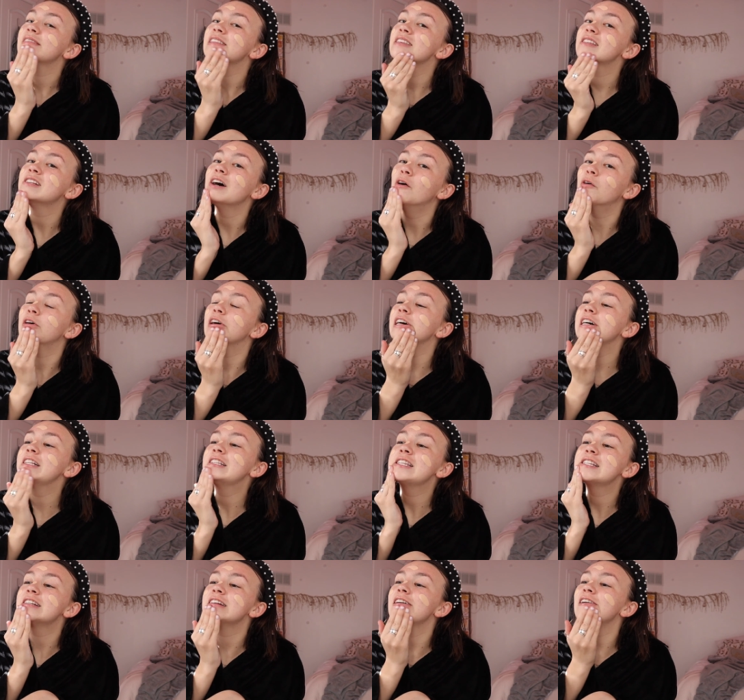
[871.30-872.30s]
so
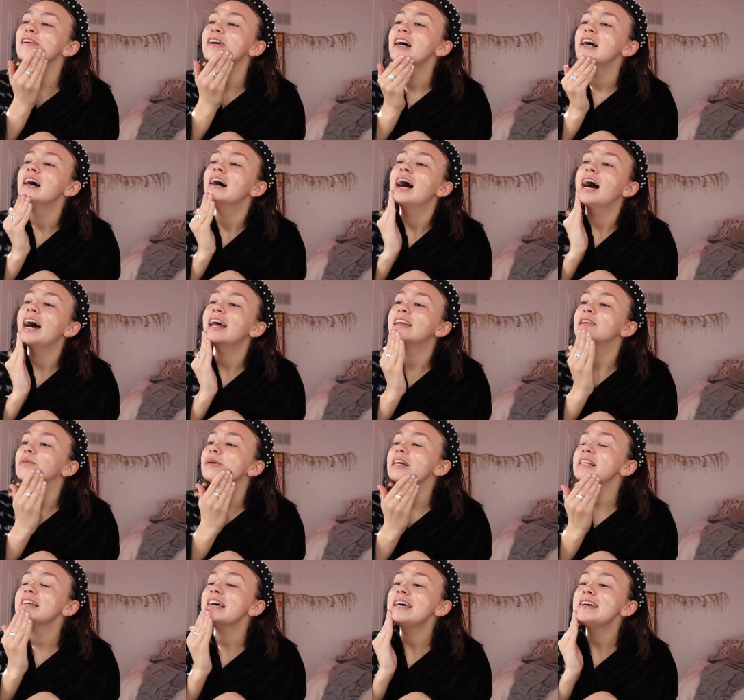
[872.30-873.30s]
good. So I did
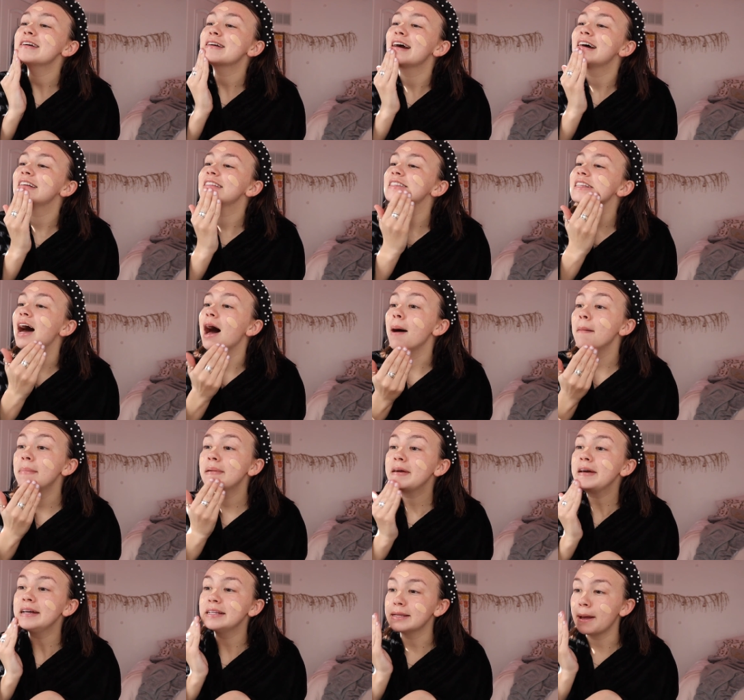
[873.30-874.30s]
wanna tell you guys that
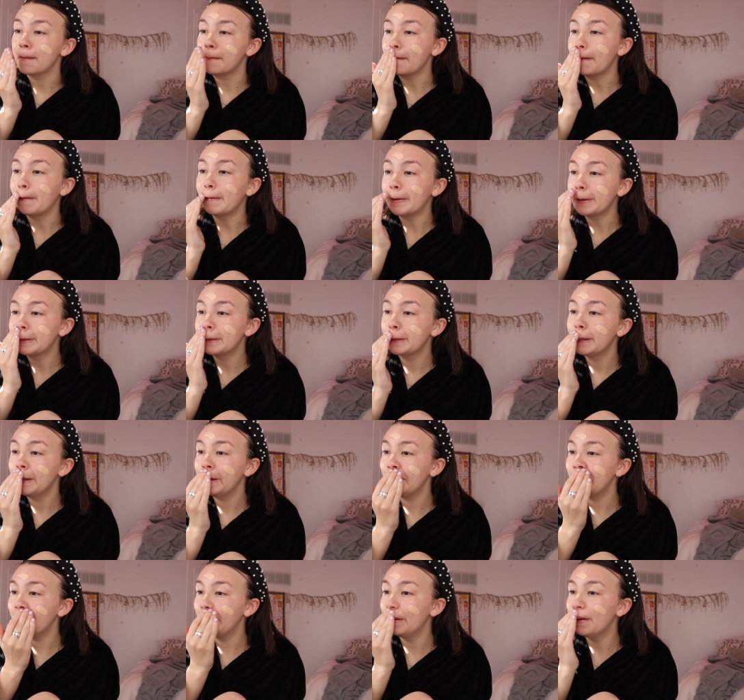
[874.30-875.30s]
because I'm going
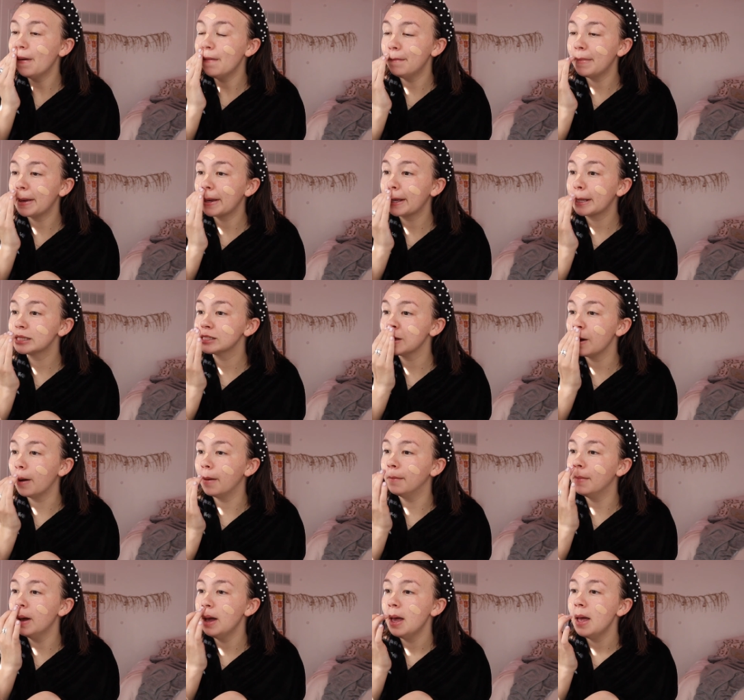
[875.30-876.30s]
to make
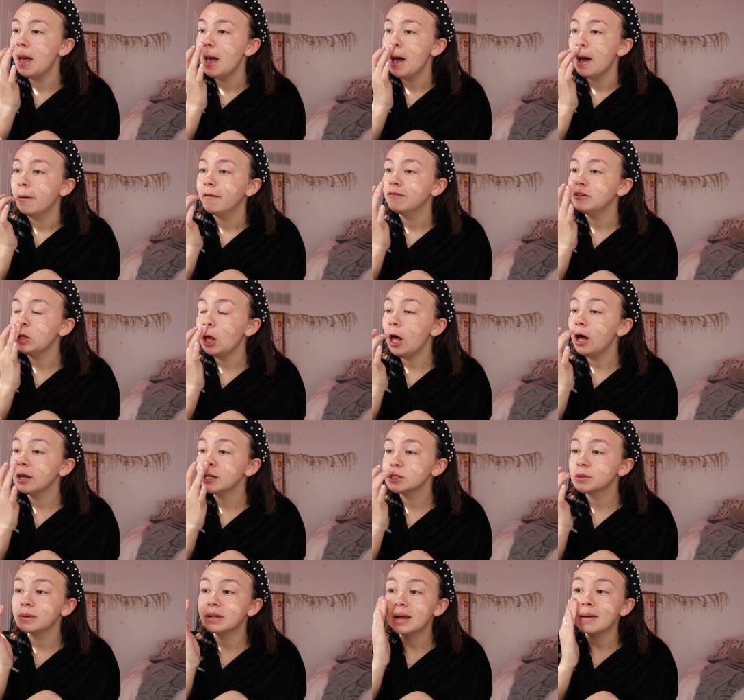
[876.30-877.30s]
some
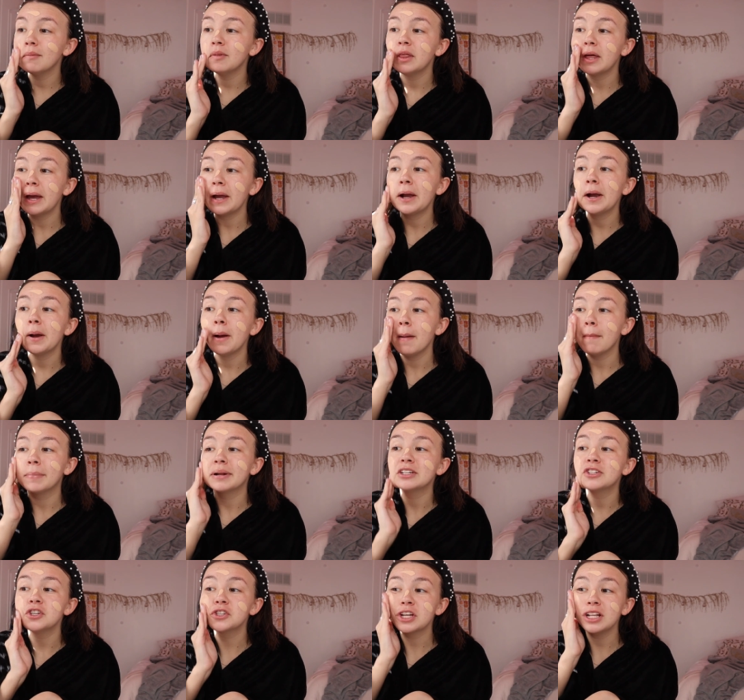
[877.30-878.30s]
vlogs when I'm there,
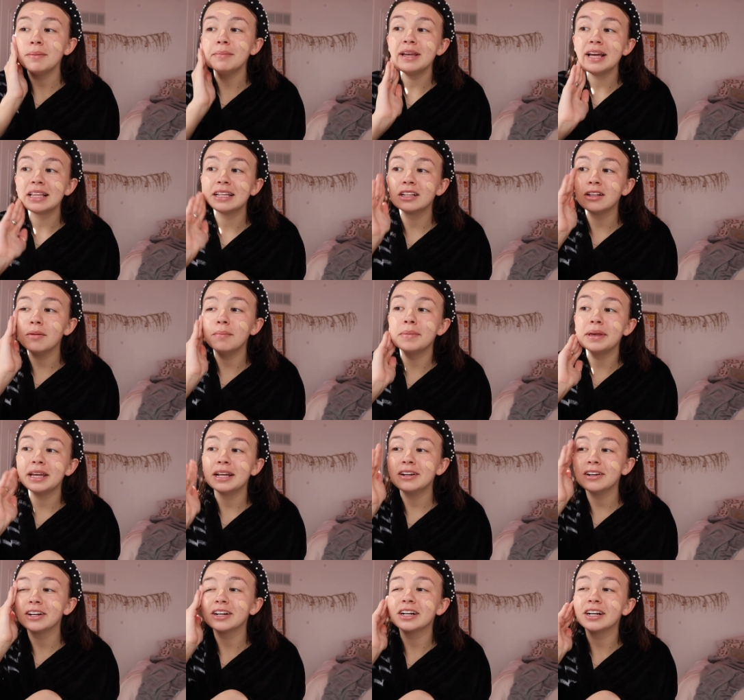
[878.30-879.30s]
but it's just gonna be a little
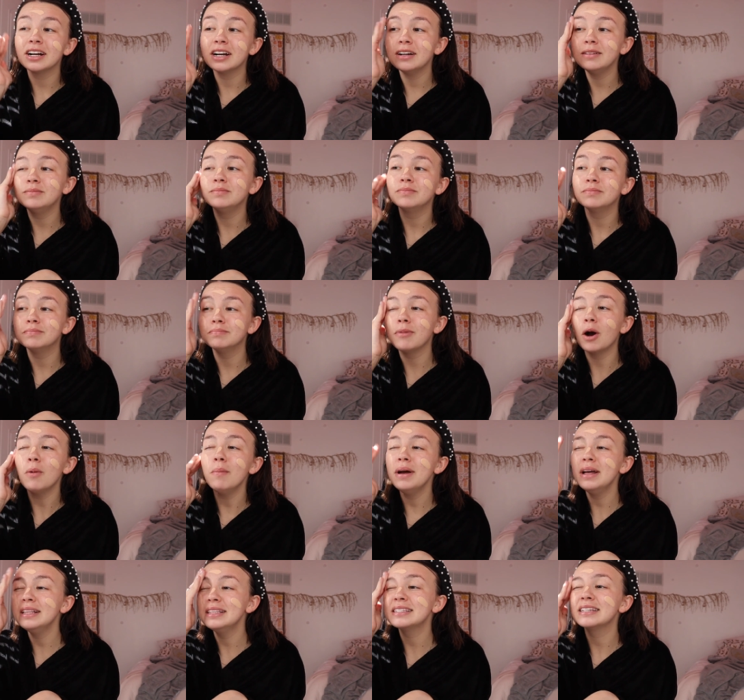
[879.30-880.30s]
me and her
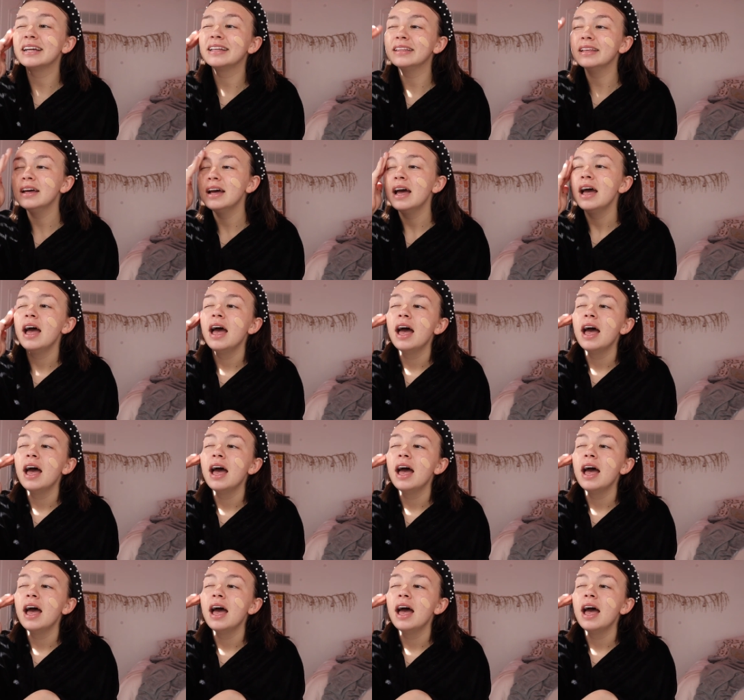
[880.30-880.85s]
moment, and